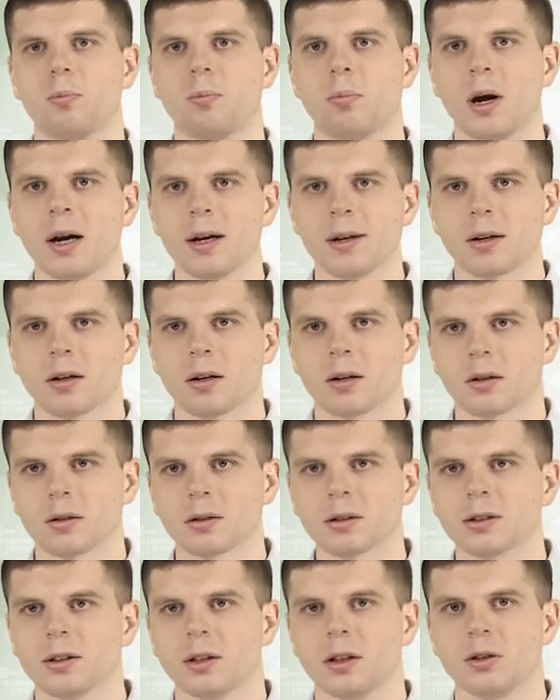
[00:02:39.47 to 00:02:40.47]

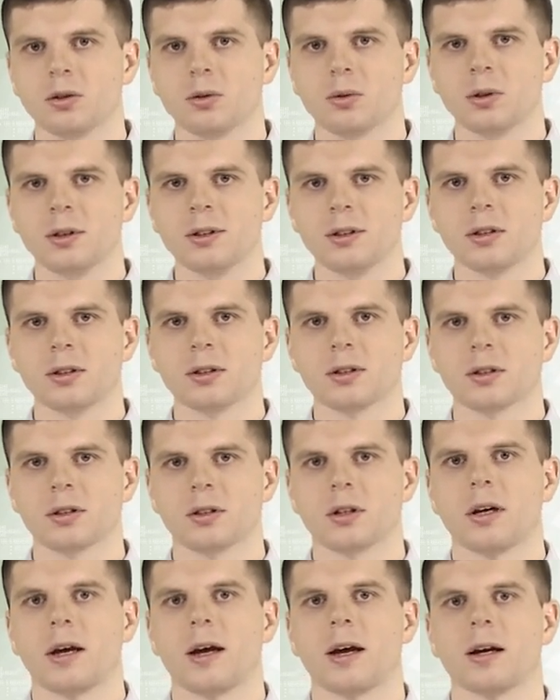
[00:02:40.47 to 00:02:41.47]
particles increases
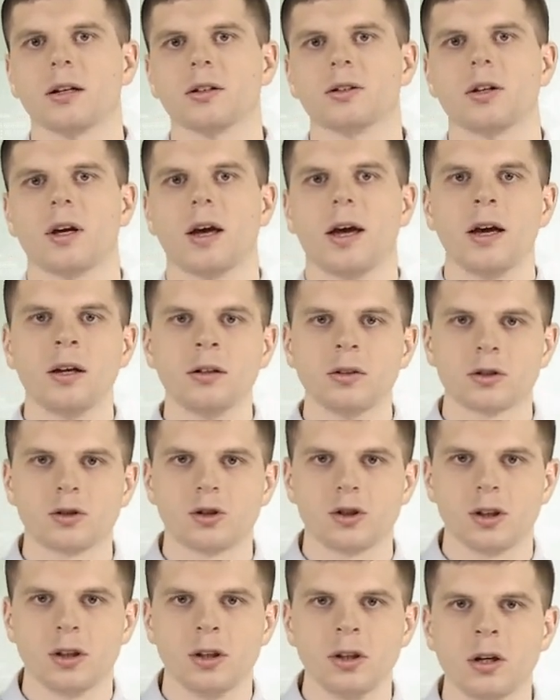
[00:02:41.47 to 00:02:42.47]
and
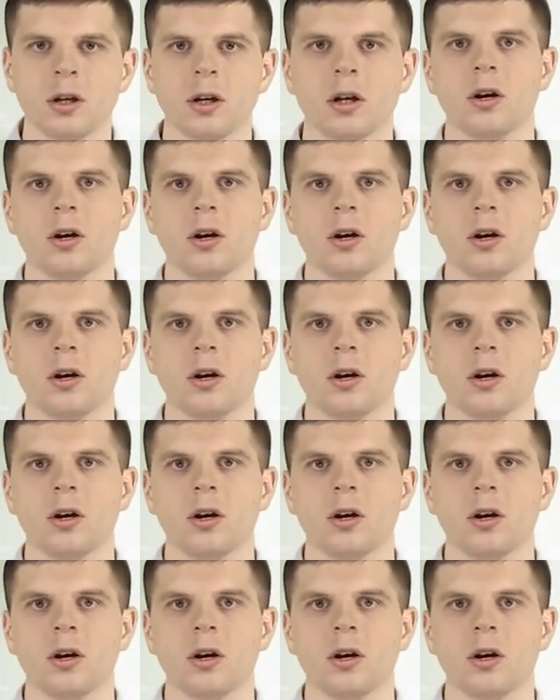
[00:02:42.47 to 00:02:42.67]
energy